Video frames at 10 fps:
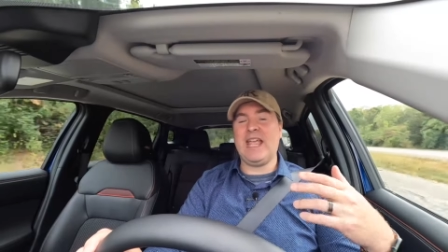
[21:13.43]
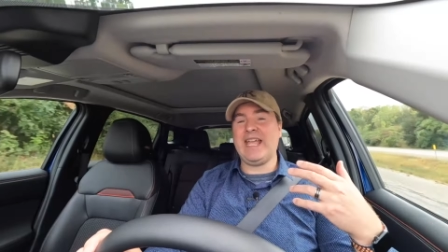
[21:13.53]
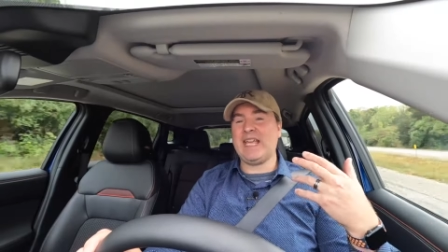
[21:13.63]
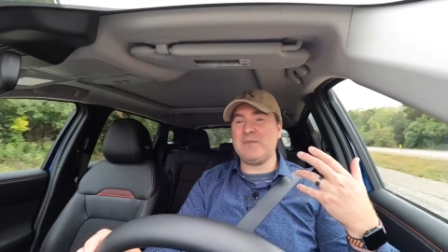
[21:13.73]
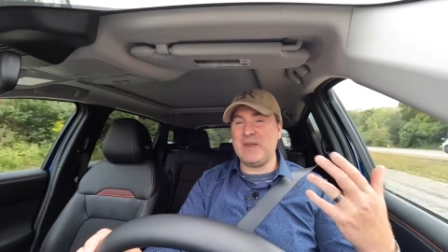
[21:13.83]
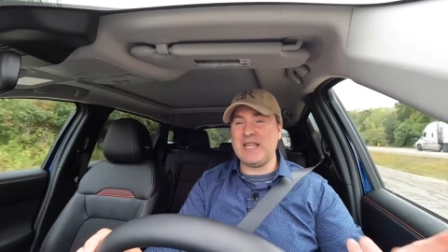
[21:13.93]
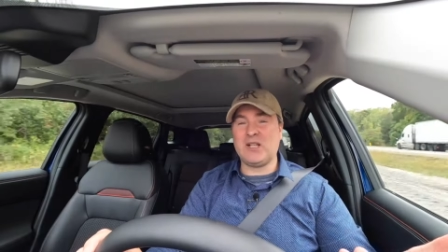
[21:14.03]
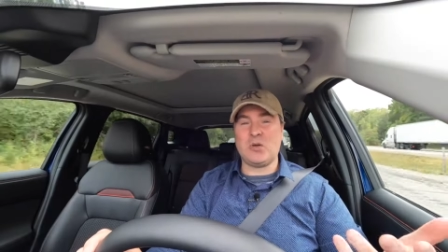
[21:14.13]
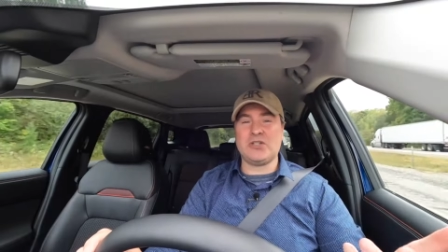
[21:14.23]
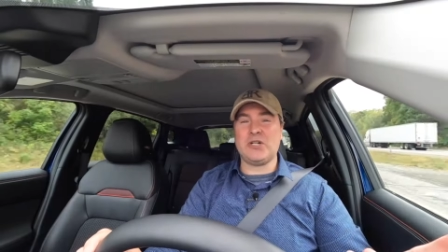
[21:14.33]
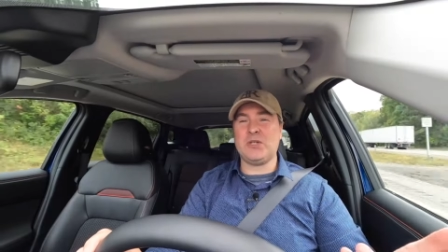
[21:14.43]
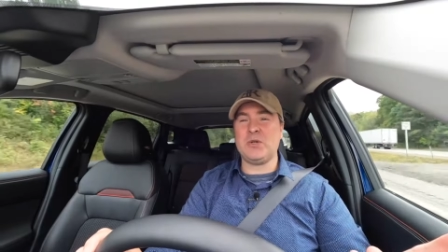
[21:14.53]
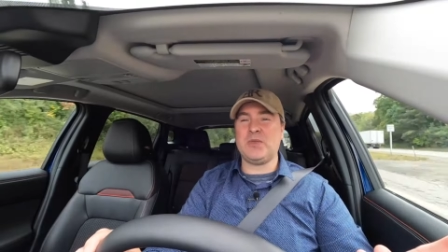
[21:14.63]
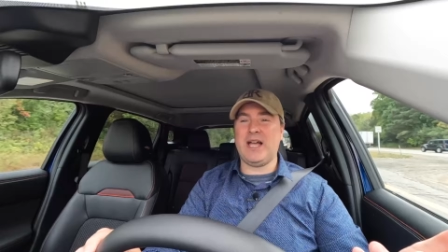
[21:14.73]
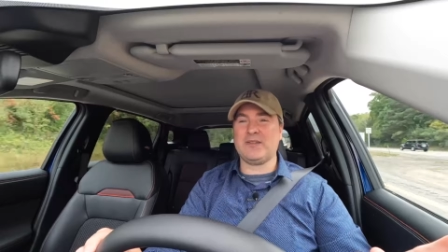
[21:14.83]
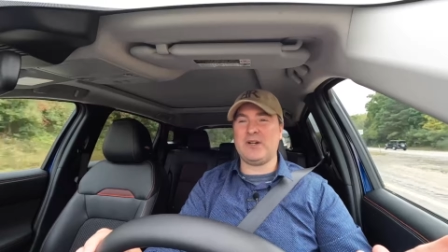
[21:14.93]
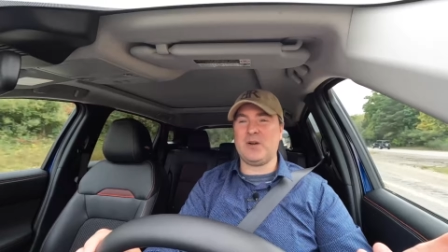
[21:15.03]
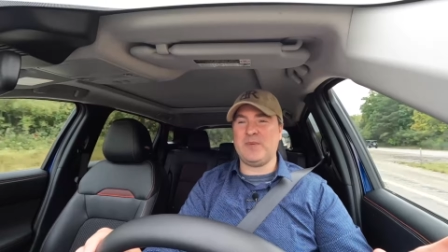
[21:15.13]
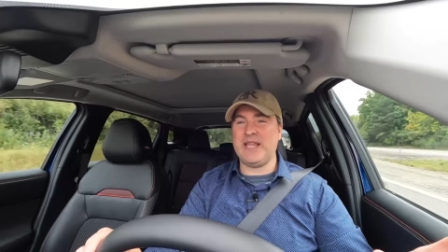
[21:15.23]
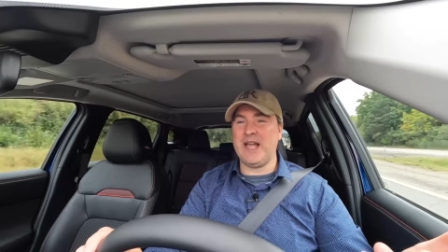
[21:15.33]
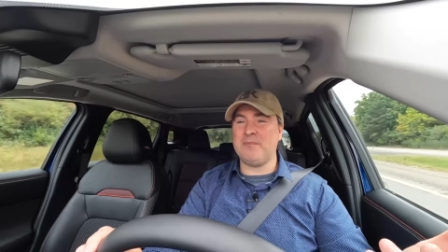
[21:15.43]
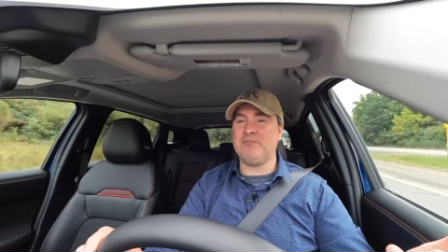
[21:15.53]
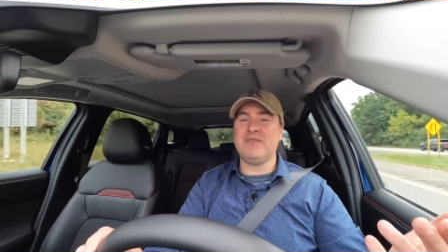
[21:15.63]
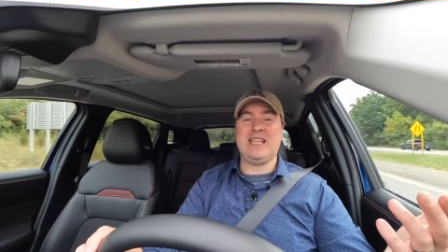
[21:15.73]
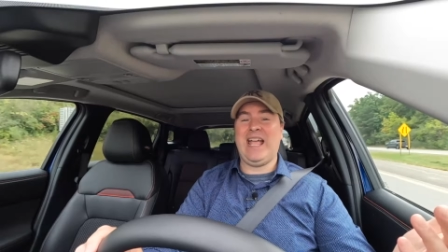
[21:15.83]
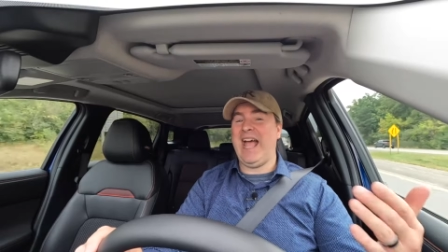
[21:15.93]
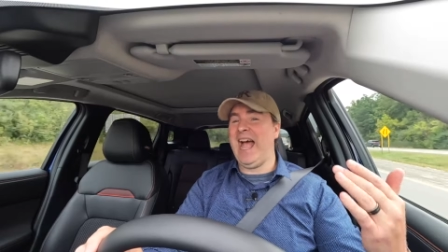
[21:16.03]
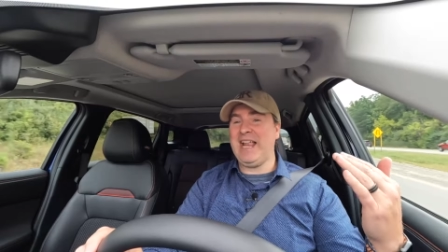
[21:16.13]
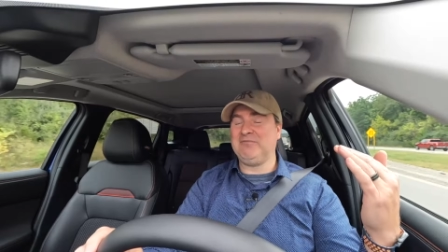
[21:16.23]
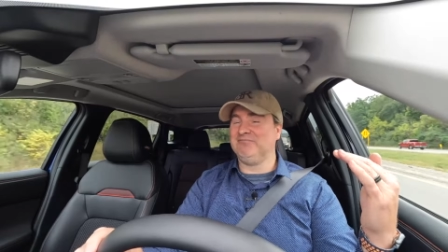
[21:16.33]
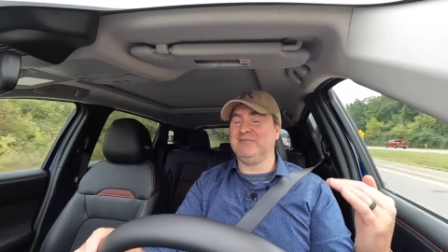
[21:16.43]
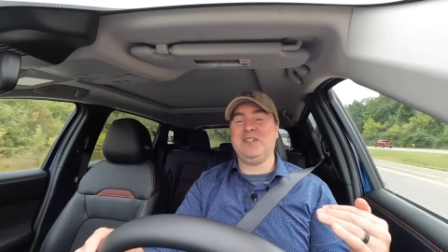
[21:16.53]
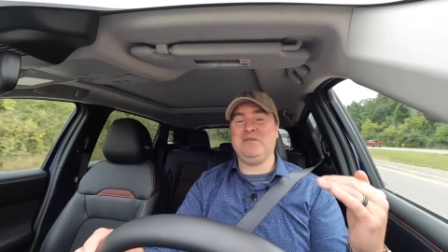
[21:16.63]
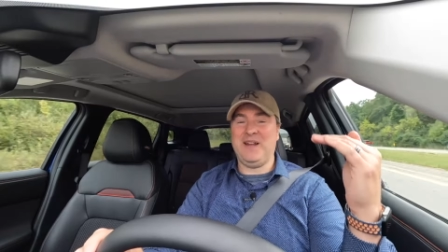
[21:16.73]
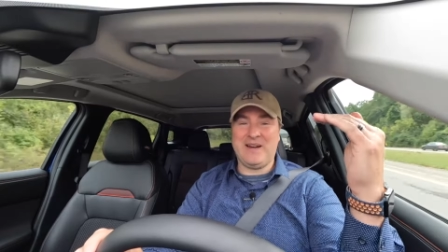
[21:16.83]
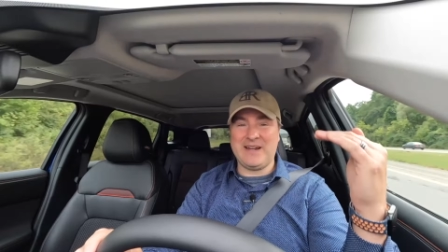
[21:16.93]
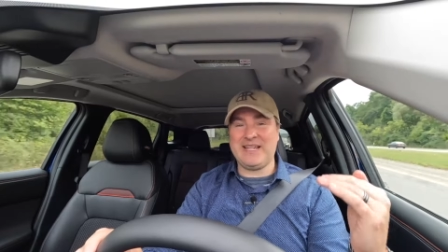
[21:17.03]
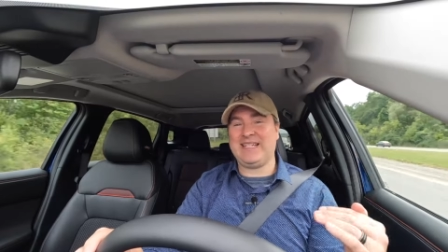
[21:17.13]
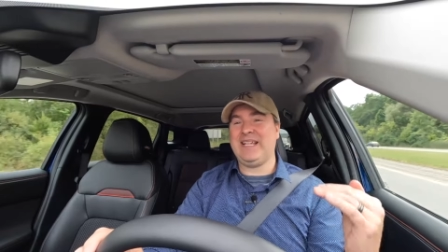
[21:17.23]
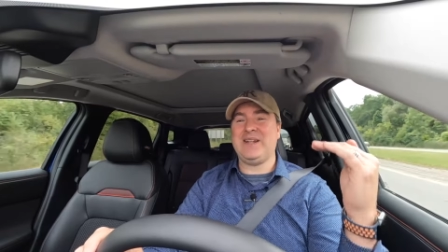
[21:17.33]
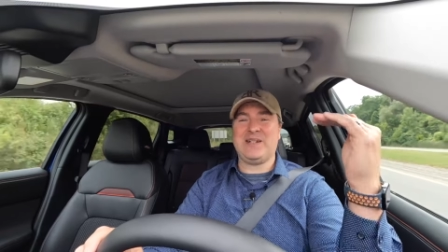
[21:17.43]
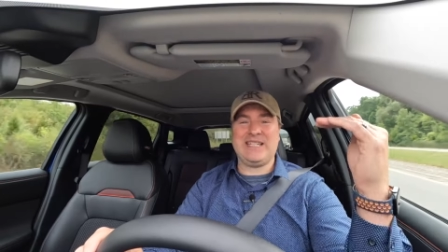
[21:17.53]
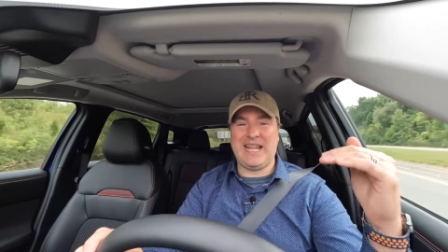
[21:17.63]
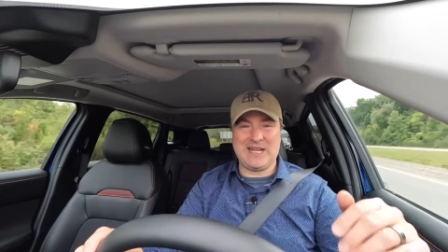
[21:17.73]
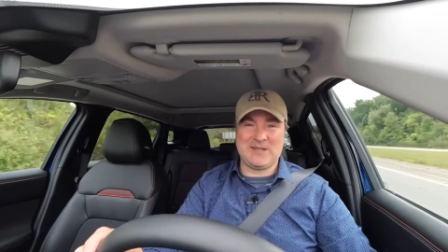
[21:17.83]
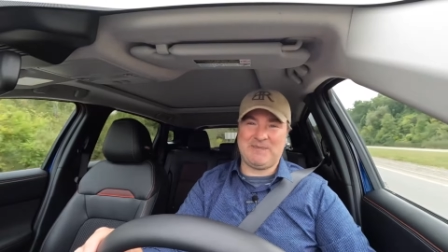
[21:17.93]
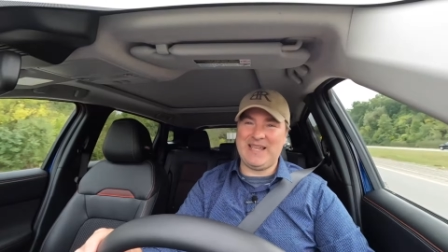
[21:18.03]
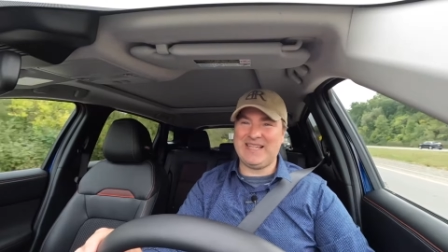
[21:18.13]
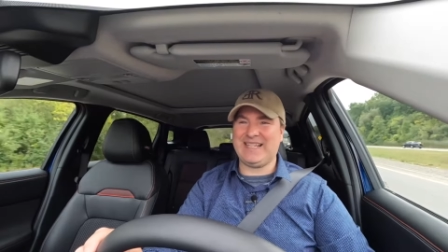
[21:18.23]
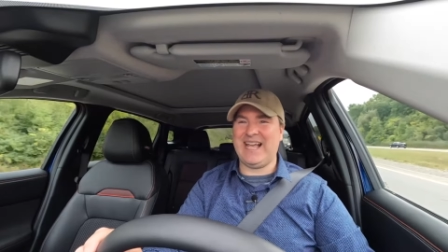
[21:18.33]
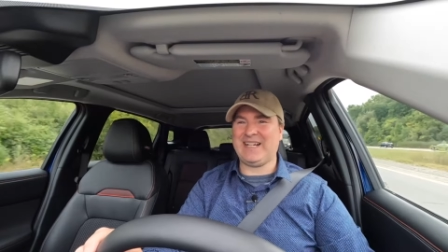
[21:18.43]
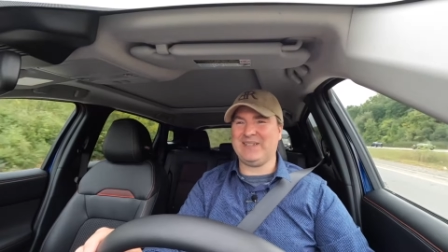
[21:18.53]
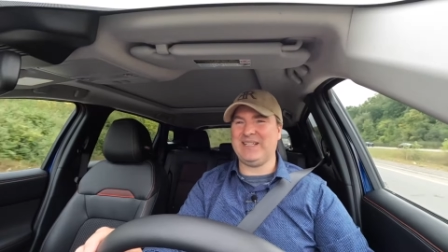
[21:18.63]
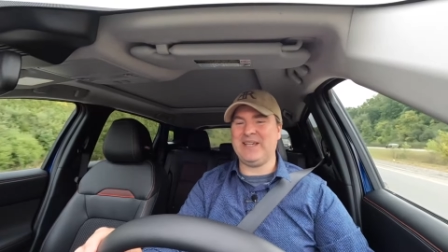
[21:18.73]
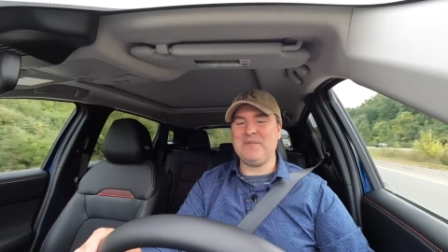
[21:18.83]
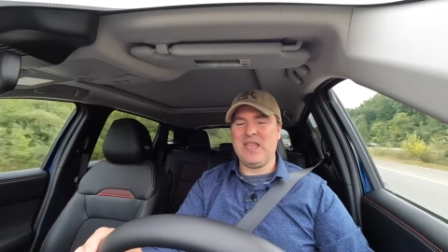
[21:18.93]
it can be closer to 2,000 RPM at the various interstate speeds, actually.